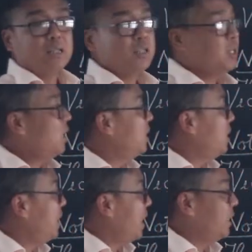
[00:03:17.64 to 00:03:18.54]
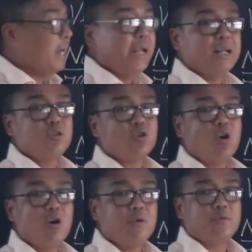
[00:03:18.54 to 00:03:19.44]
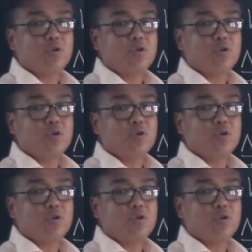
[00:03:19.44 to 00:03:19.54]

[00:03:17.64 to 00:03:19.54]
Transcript: suddenly at the age of